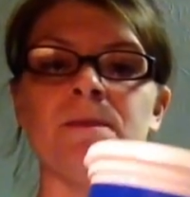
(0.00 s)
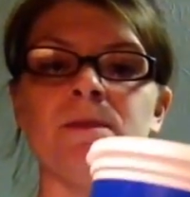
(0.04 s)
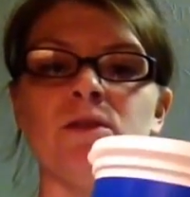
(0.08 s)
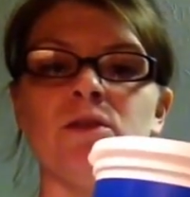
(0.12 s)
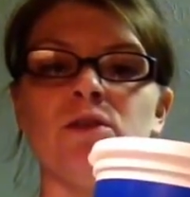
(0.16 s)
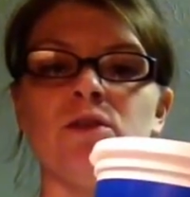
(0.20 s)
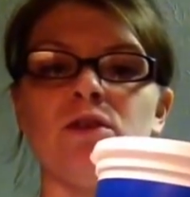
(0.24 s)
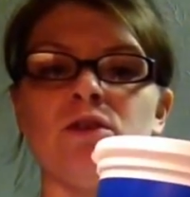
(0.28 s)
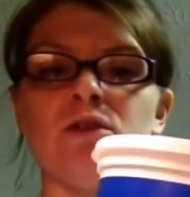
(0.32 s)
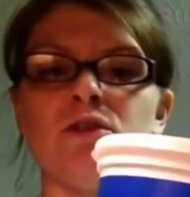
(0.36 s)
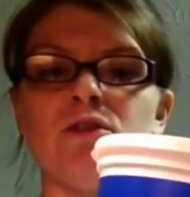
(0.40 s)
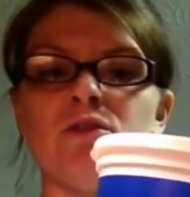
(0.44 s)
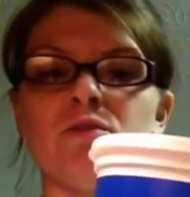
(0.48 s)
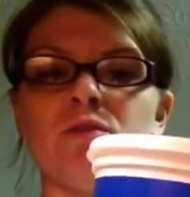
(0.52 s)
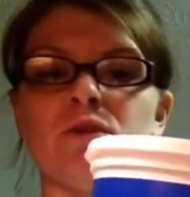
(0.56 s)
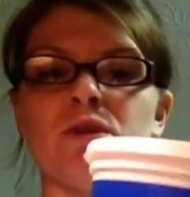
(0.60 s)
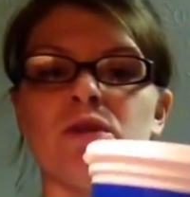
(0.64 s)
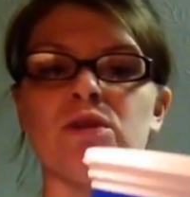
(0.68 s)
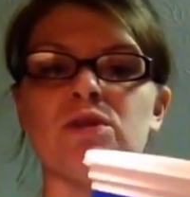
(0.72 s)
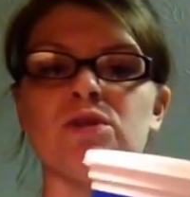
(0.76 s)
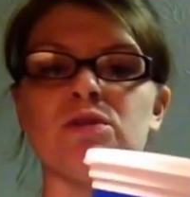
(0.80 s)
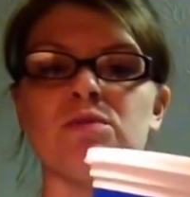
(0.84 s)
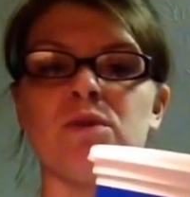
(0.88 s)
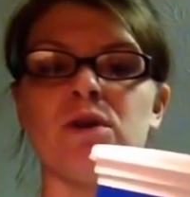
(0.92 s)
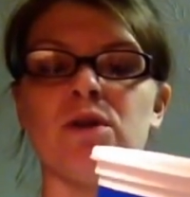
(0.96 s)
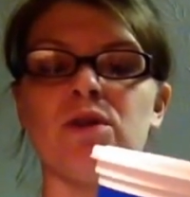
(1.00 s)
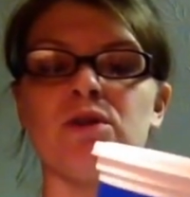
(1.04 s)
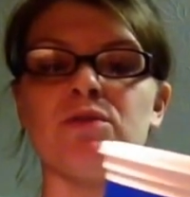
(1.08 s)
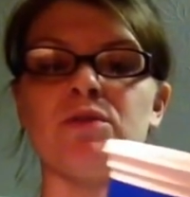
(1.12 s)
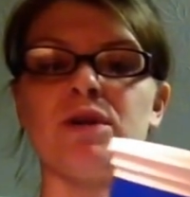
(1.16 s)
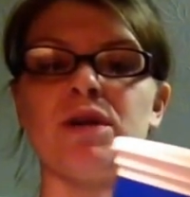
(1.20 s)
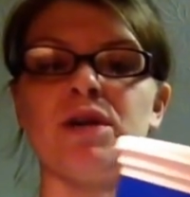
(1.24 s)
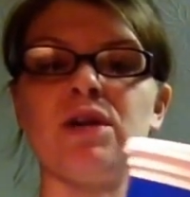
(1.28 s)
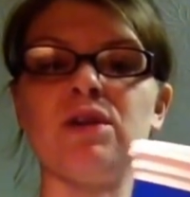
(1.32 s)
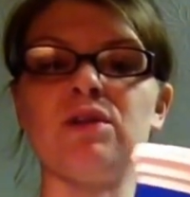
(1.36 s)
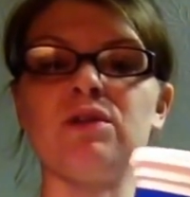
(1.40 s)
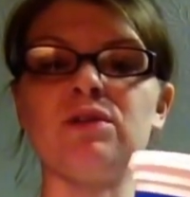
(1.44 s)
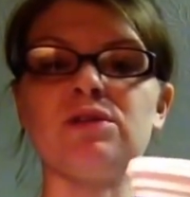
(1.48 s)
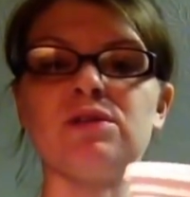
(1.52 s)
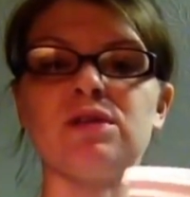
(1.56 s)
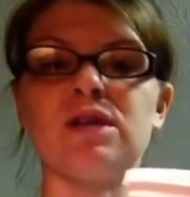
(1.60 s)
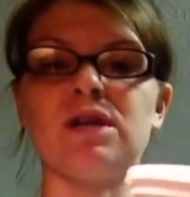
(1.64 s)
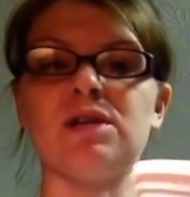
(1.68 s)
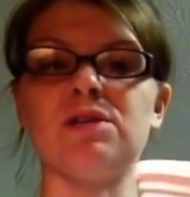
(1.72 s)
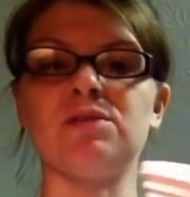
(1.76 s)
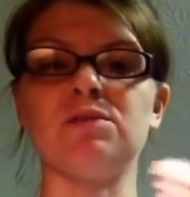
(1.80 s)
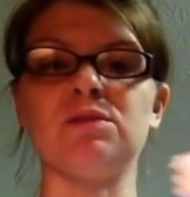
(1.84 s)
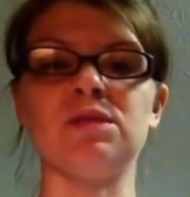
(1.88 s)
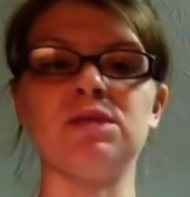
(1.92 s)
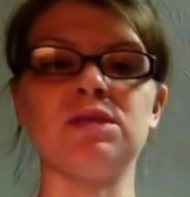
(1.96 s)
You can use one of the smaller regular
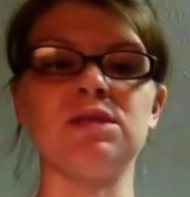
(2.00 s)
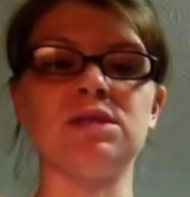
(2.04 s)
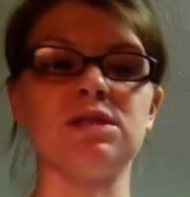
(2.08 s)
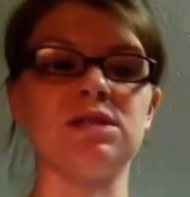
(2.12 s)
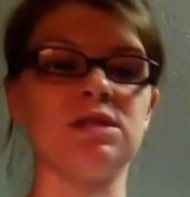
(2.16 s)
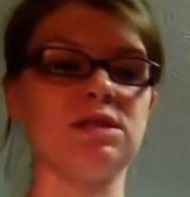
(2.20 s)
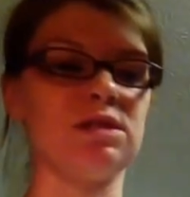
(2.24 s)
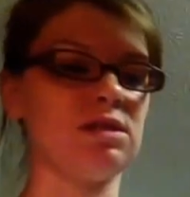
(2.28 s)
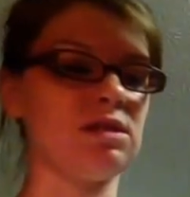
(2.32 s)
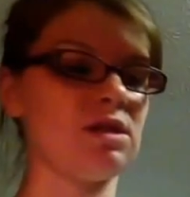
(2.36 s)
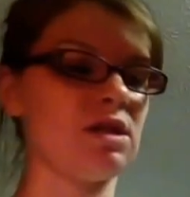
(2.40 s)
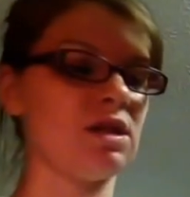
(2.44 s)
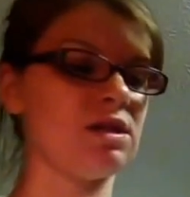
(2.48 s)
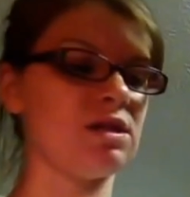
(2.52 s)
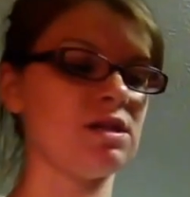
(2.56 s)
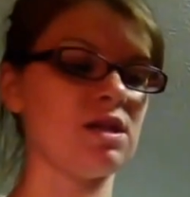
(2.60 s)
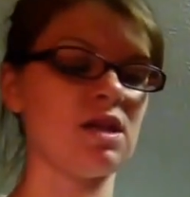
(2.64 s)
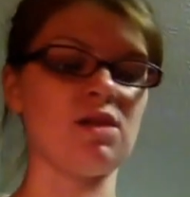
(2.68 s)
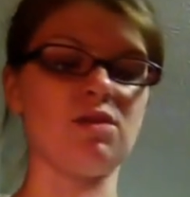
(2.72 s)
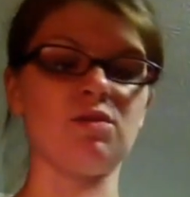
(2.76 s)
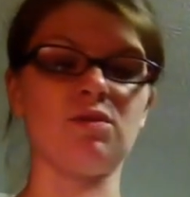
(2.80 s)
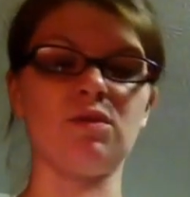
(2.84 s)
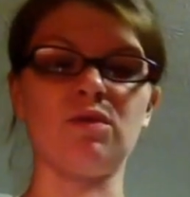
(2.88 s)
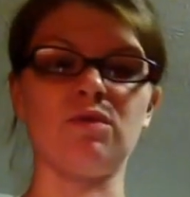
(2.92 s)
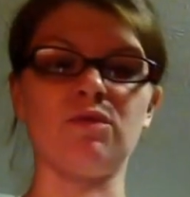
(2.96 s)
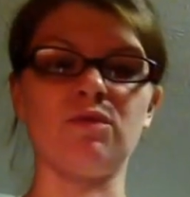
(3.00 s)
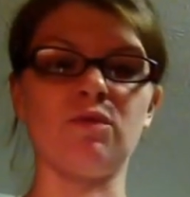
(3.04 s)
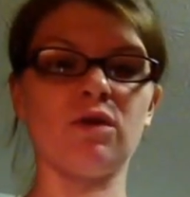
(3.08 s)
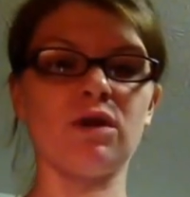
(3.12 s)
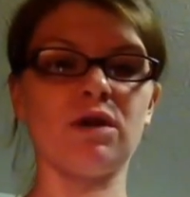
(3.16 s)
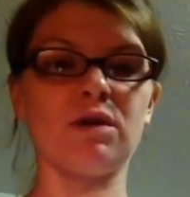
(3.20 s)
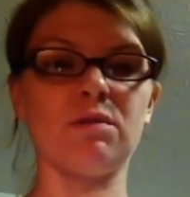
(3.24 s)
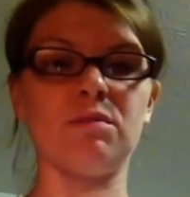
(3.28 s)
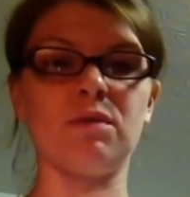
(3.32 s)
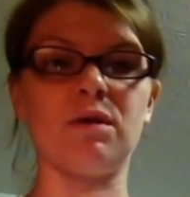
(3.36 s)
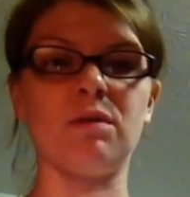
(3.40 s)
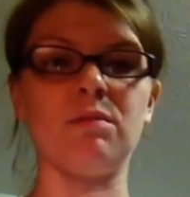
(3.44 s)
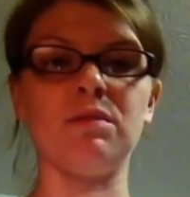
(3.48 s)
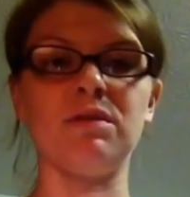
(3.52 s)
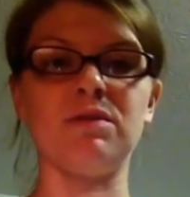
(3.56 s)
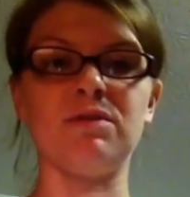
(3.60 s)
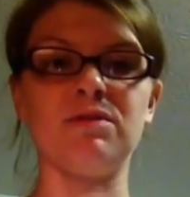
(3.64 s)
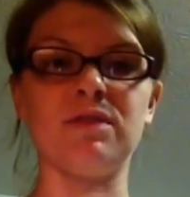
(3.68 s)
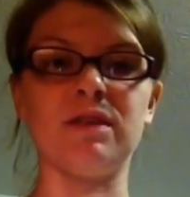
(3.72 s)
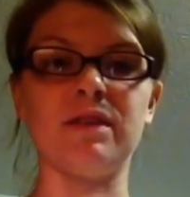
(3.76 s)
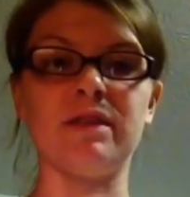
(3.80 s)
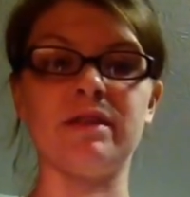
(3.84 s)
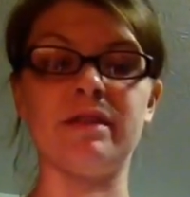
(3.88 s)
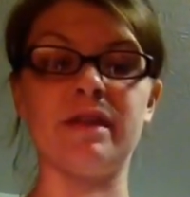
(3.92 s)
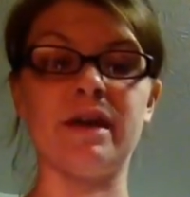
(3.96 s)
size ones, and I'd say 3 or 4 can probably
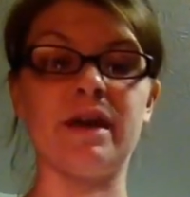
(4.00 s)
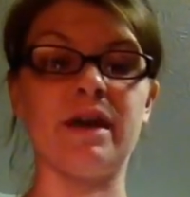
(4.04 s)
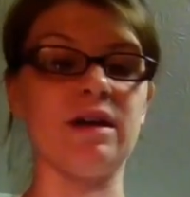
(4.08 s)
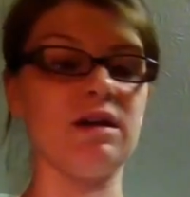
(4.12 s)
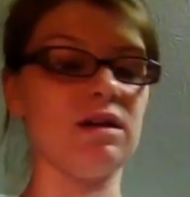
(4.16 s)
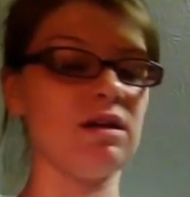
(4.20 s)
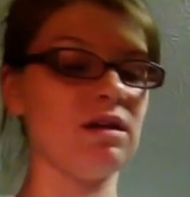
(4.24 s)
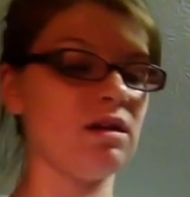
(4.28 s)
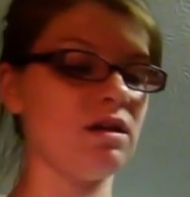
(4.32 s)
fit in that.